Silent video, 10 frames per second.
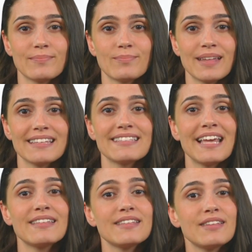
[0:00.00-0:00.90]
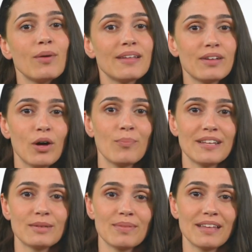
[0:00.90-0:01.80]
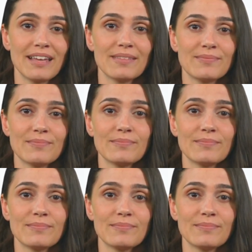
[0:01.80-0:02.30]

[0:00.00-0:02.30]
please let us know in the comments below.